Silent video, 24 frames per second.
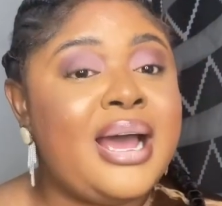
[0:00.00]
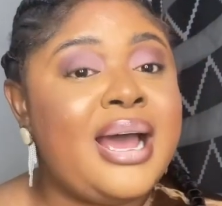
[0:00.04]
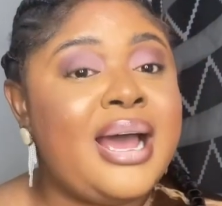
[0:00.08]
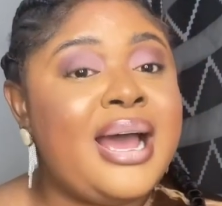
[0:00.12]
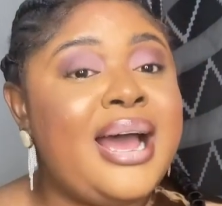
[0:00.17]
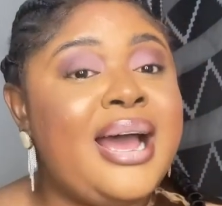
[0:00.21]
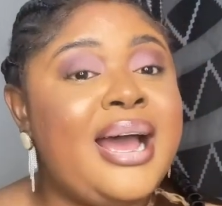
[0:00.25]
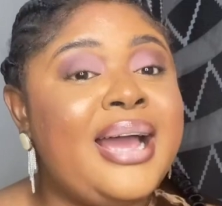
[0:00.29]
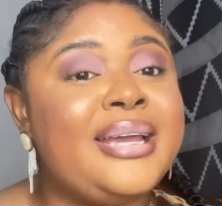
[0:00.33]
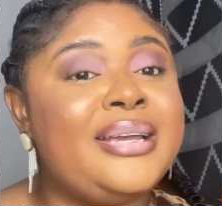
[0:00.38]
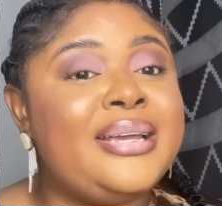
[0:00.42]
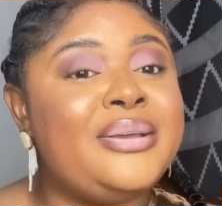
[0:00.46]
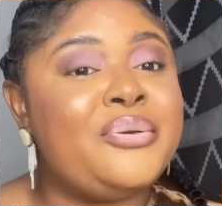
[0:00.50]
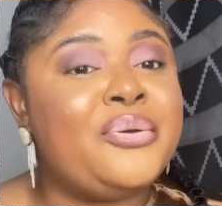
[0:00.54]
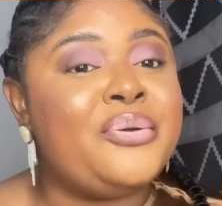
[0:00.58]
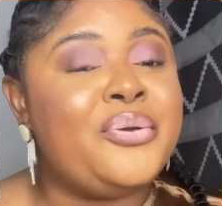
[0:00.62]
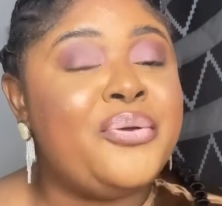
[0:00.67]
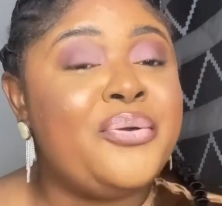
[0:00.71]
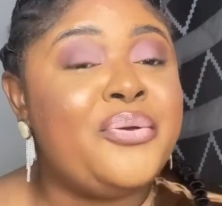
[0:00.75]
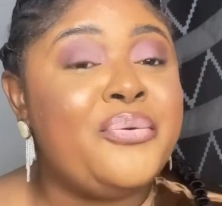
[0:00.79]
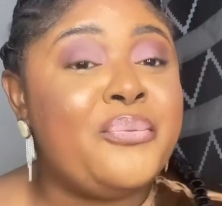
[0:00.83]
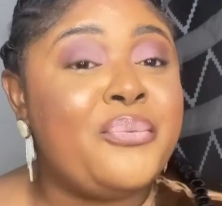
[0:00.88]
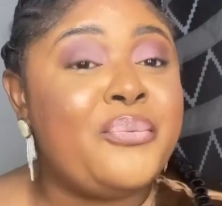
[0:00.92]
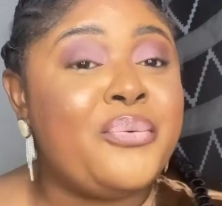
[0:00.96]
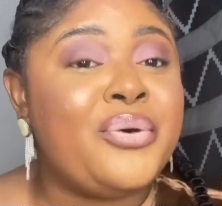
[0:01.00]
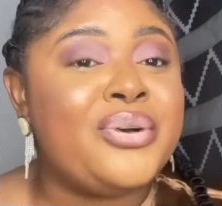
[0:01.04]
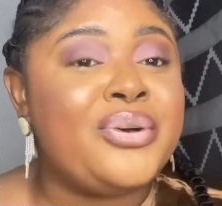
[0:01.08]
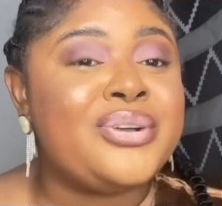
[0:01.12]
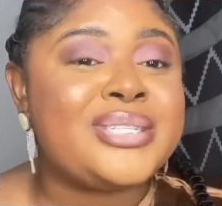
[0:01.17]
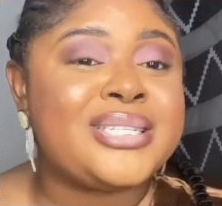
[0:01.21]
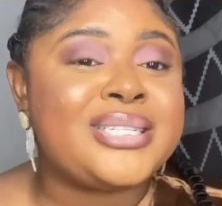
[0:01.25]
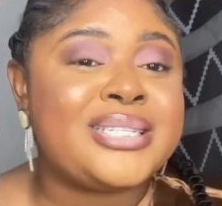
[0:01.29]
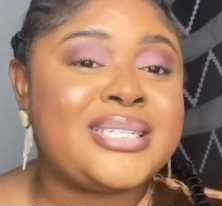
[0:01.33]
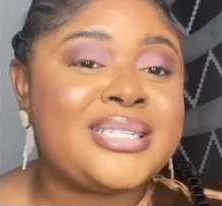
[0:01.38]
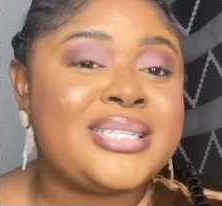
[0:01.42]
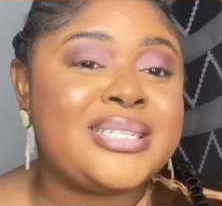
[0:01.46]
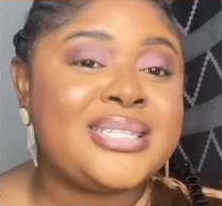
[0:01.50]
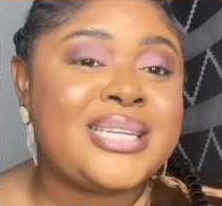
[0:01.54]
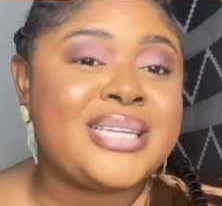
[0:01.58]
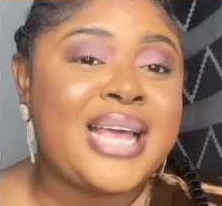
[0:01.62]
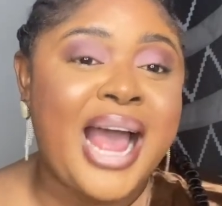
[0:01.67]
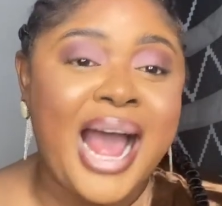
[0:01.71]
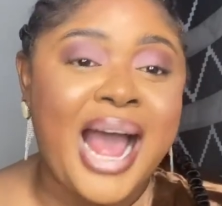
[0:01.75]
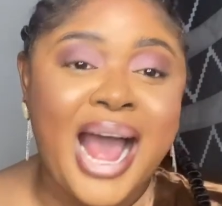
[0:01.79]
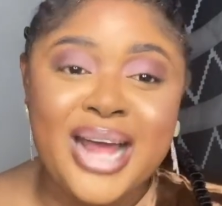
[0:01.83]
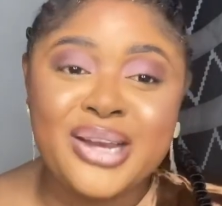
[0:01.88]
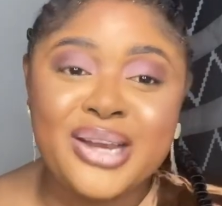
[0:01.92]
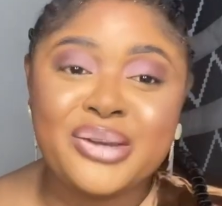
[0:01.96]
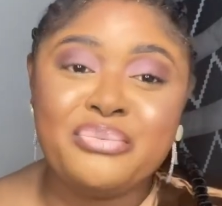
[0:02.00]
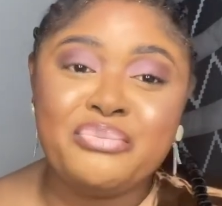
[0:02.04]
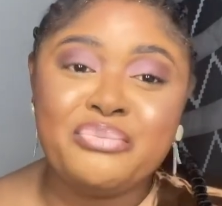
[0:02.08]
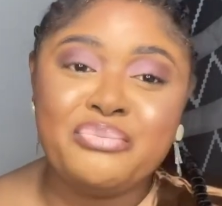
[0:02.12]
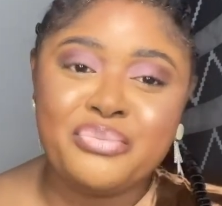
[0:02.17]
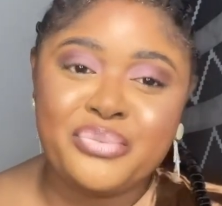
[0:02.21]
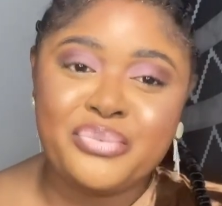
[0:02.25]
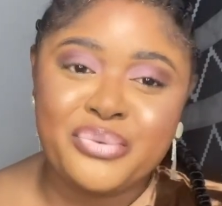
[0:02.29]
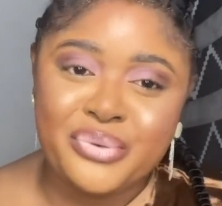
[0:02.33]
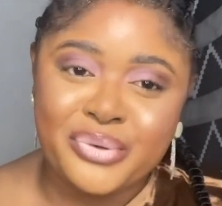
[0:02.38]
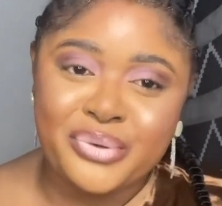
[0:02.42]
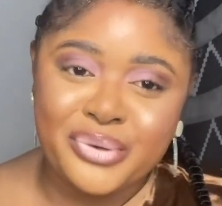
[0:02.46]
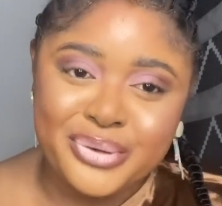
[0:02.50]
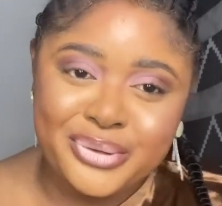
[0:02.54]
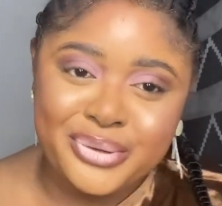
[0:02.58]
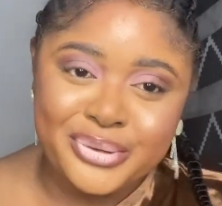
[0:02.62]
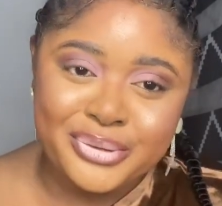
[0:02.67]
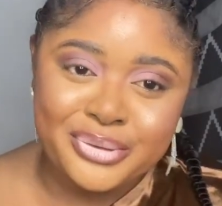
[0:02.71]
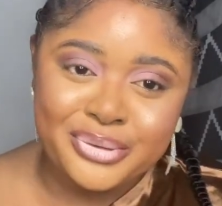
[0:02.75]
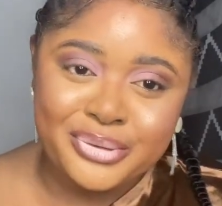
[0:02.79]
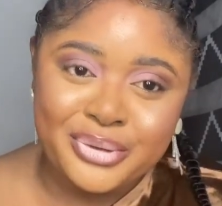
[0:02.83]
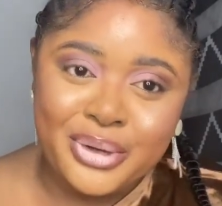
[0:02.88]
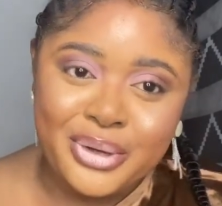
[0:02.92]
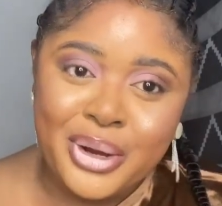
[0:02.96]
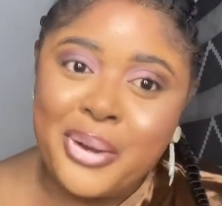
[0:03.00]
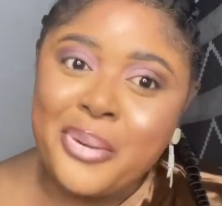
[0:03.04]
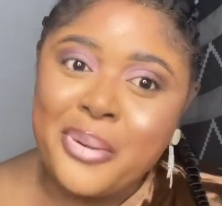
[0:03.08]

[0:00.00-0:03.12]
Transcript: I was heartbroken.